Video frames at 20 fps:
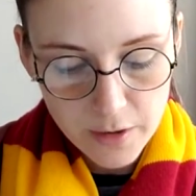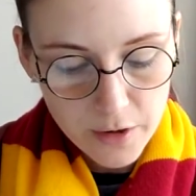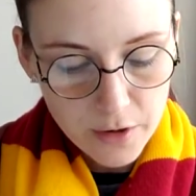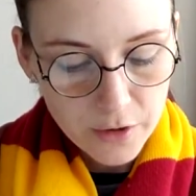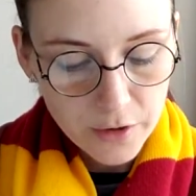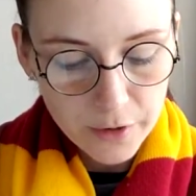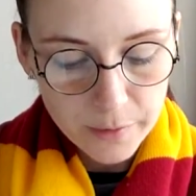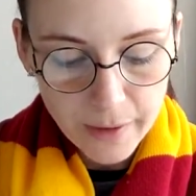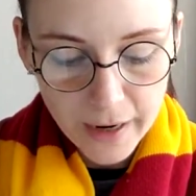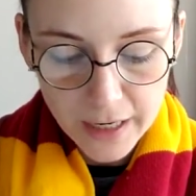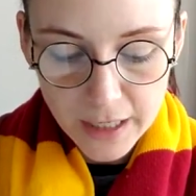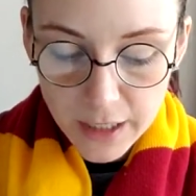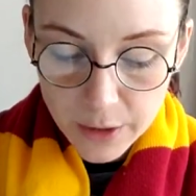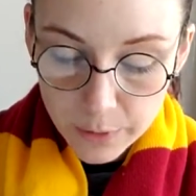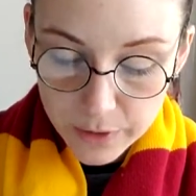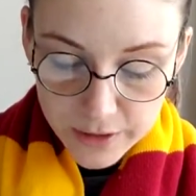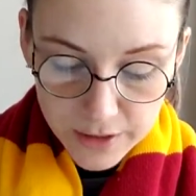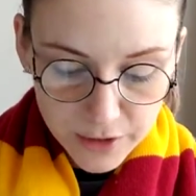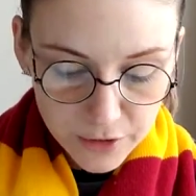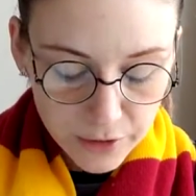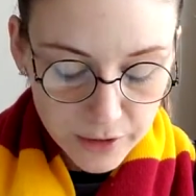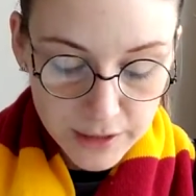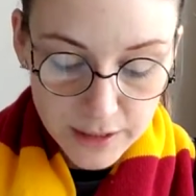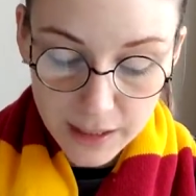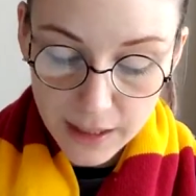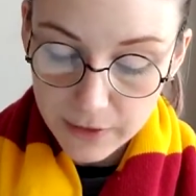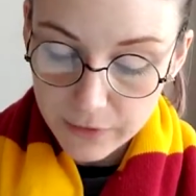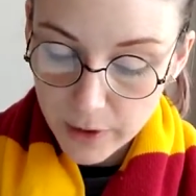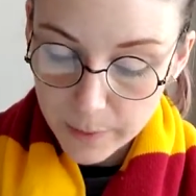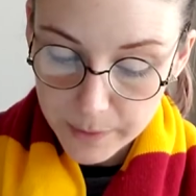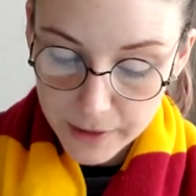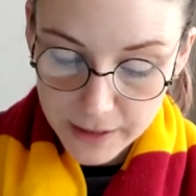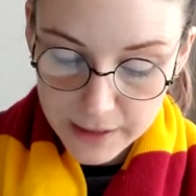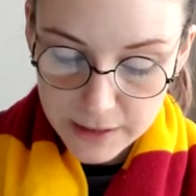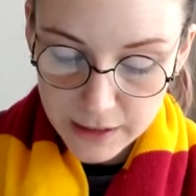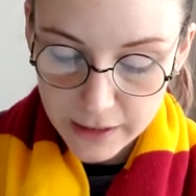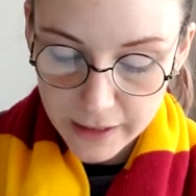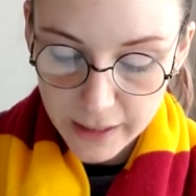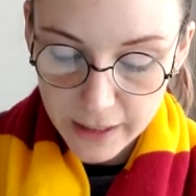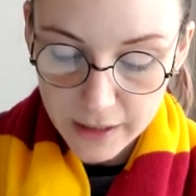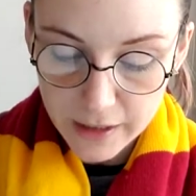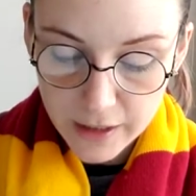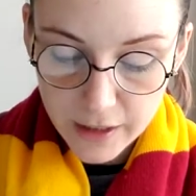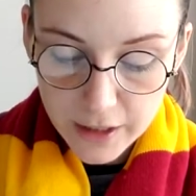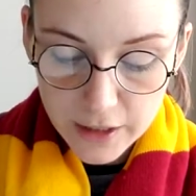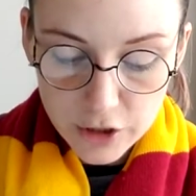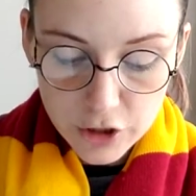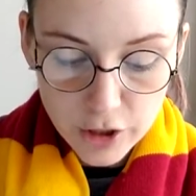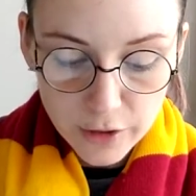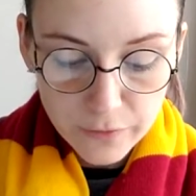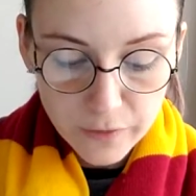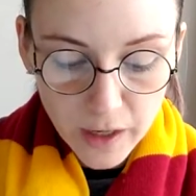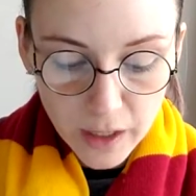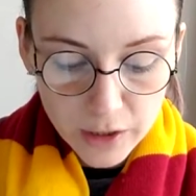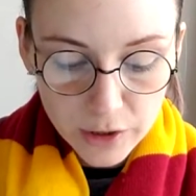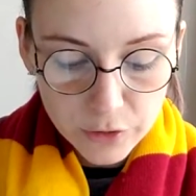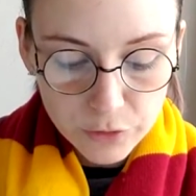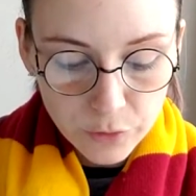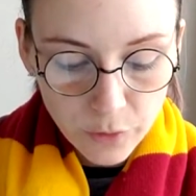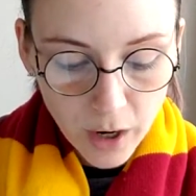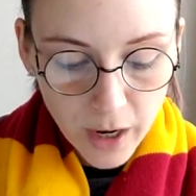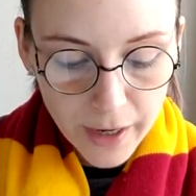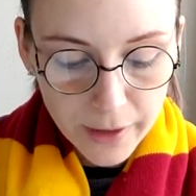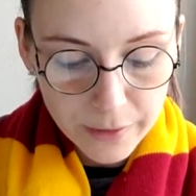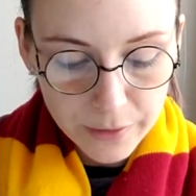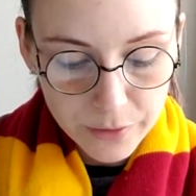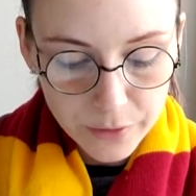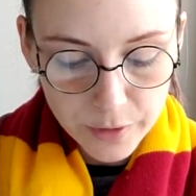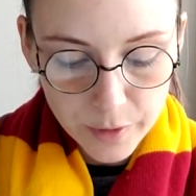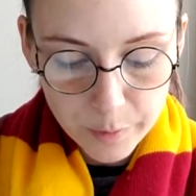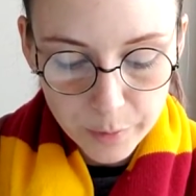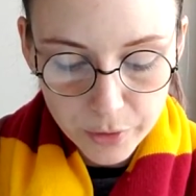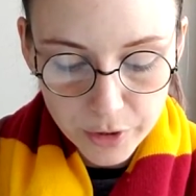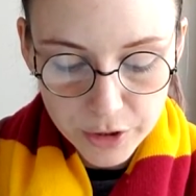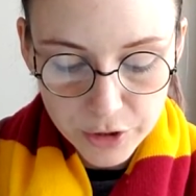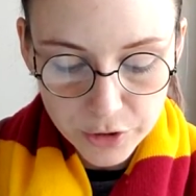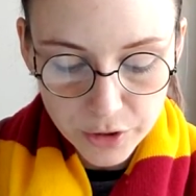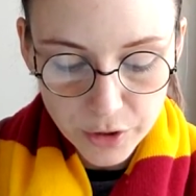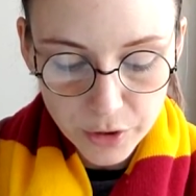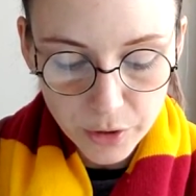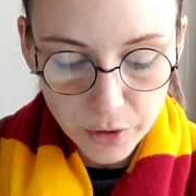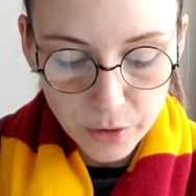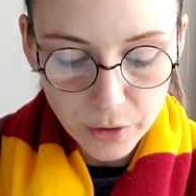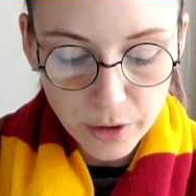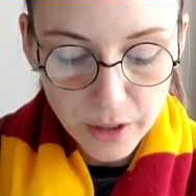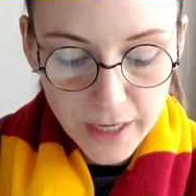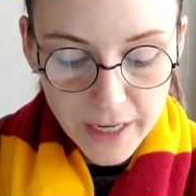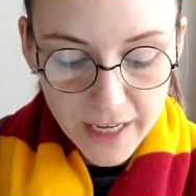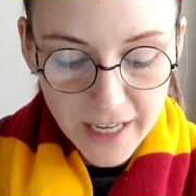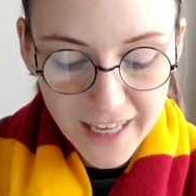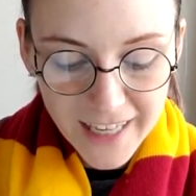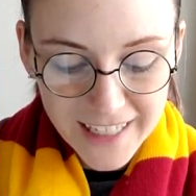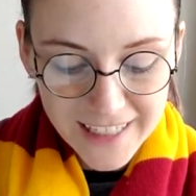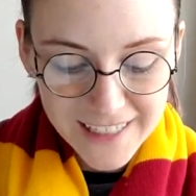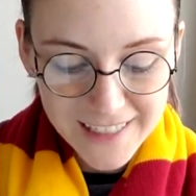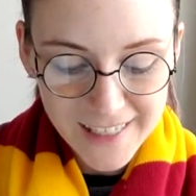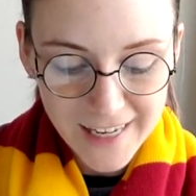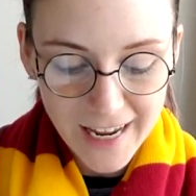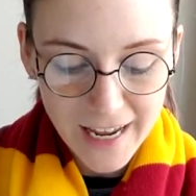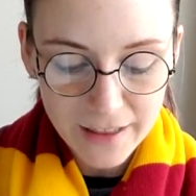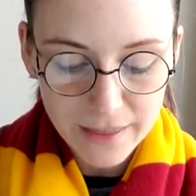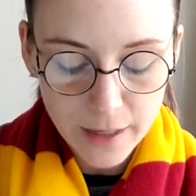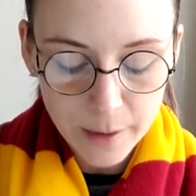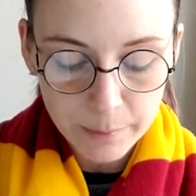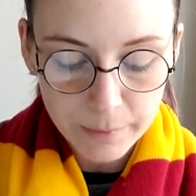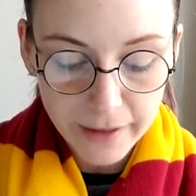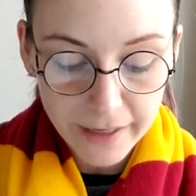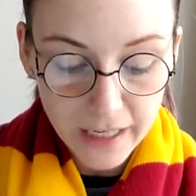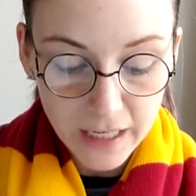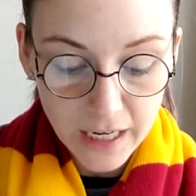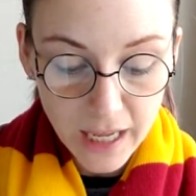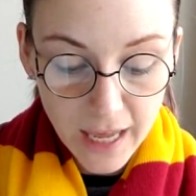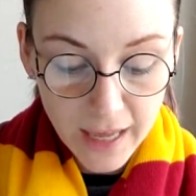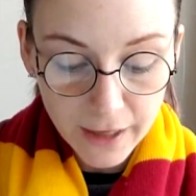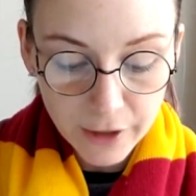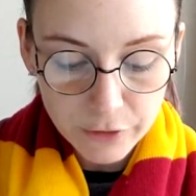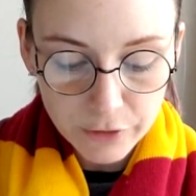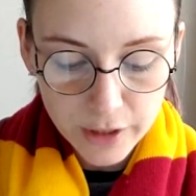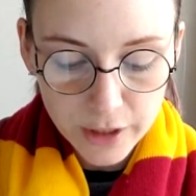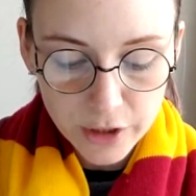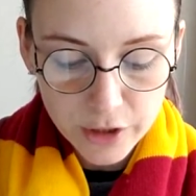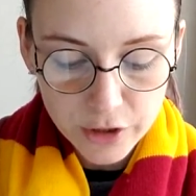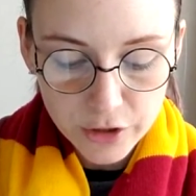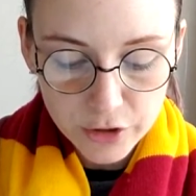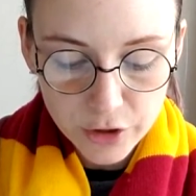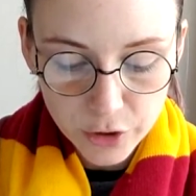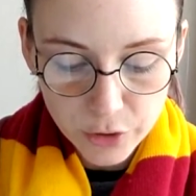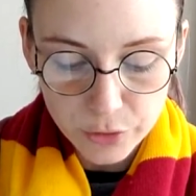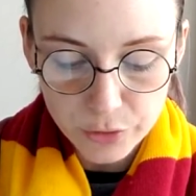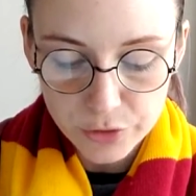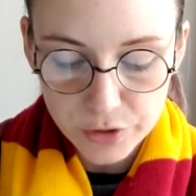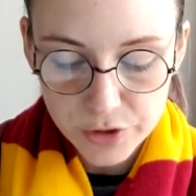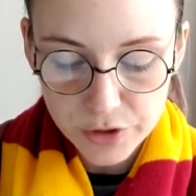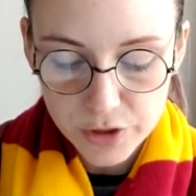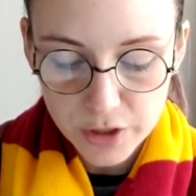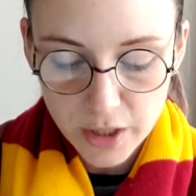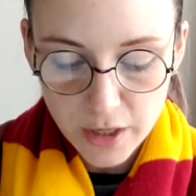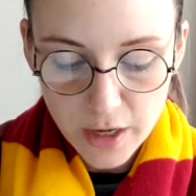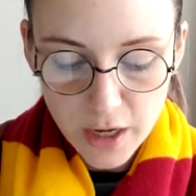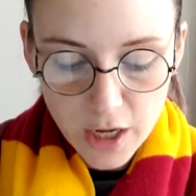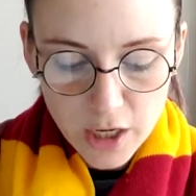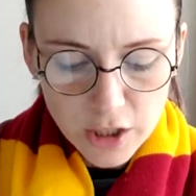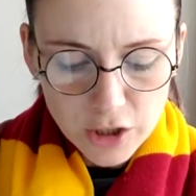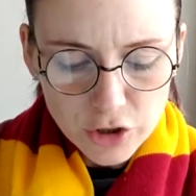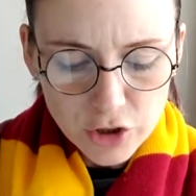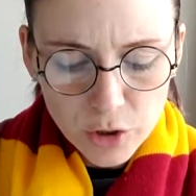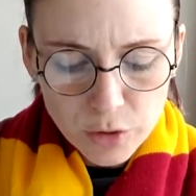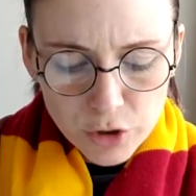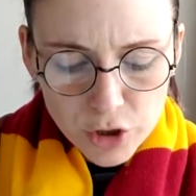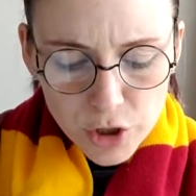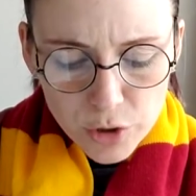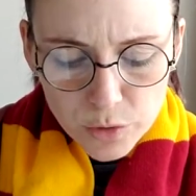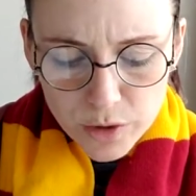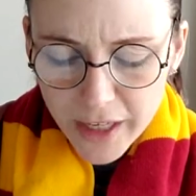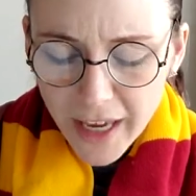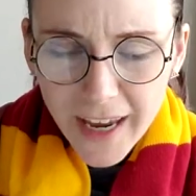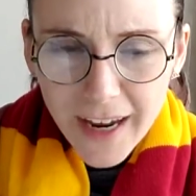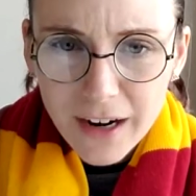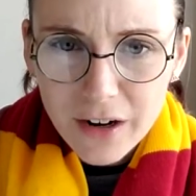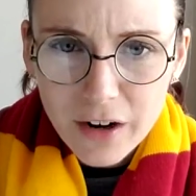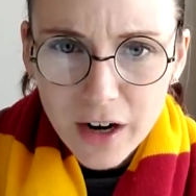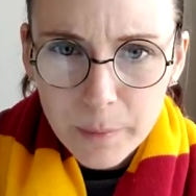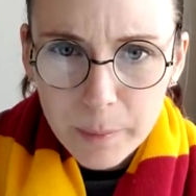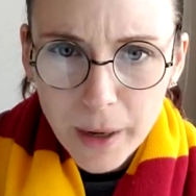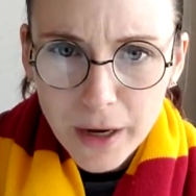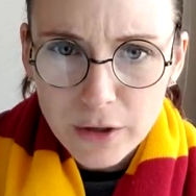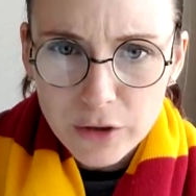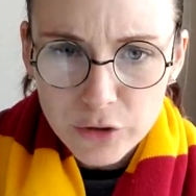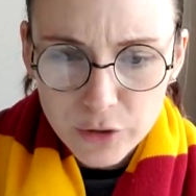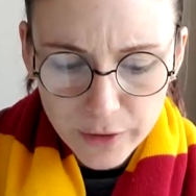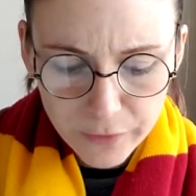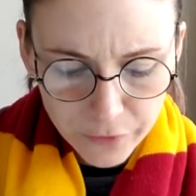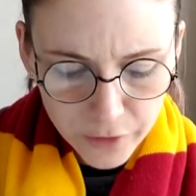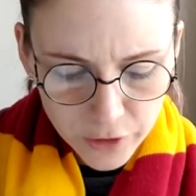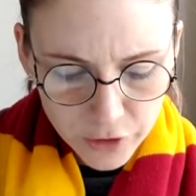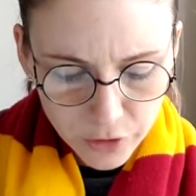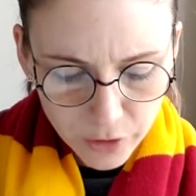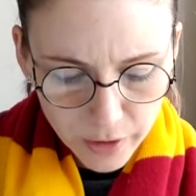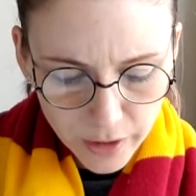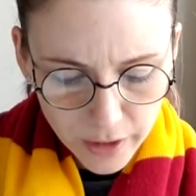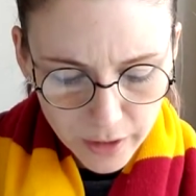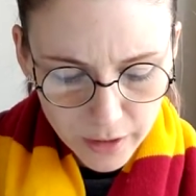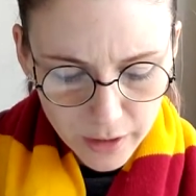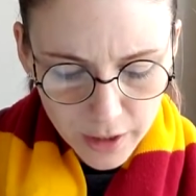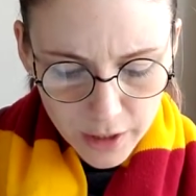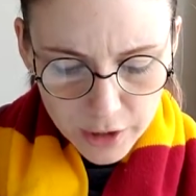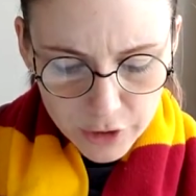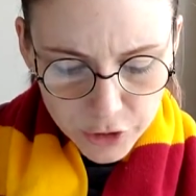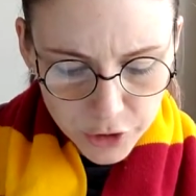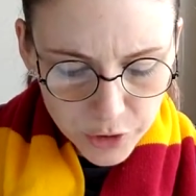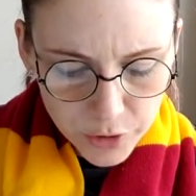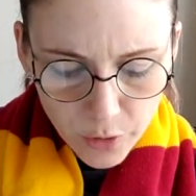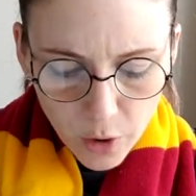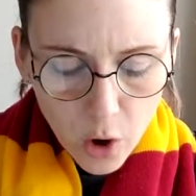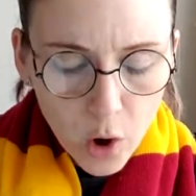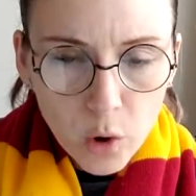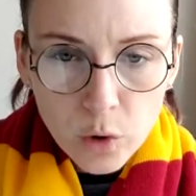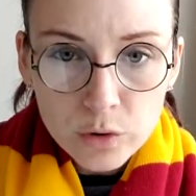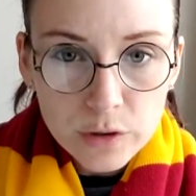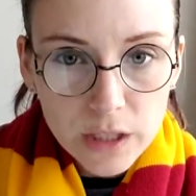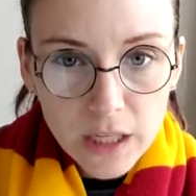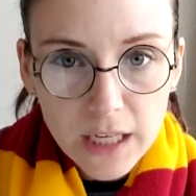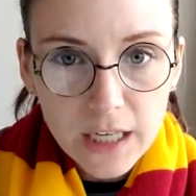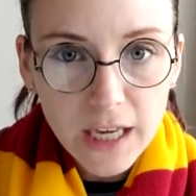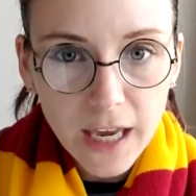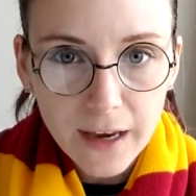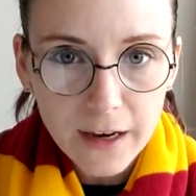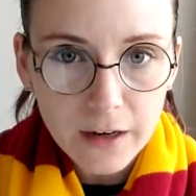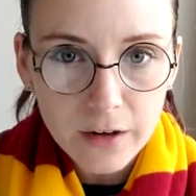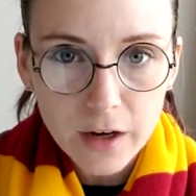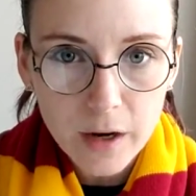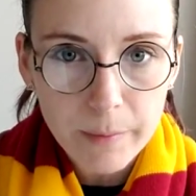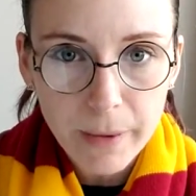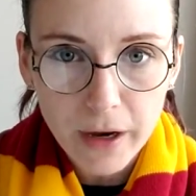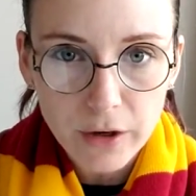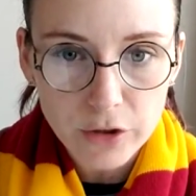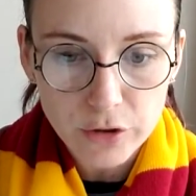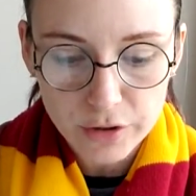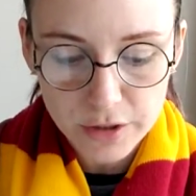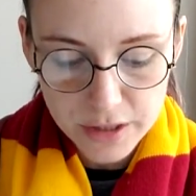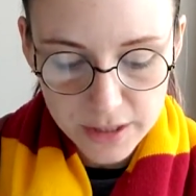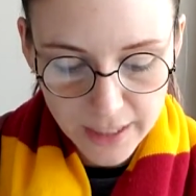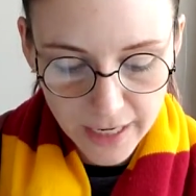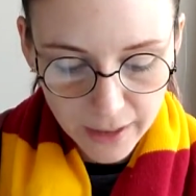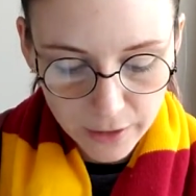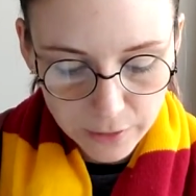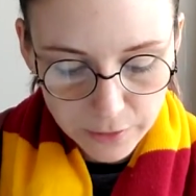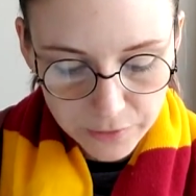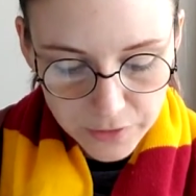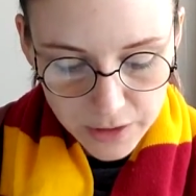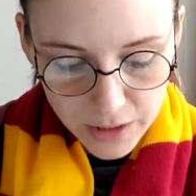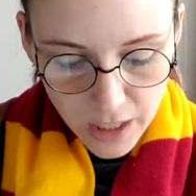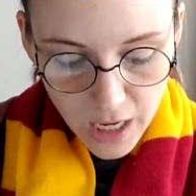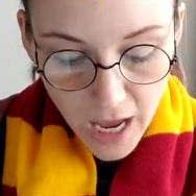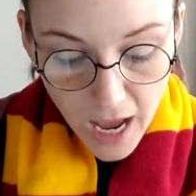Hermione wasn't going to give up easily. She followed Ron through the portrait hole, hissing at them like an angry goose. "Don't you care about Gryffindor? Do you only care about yourselves?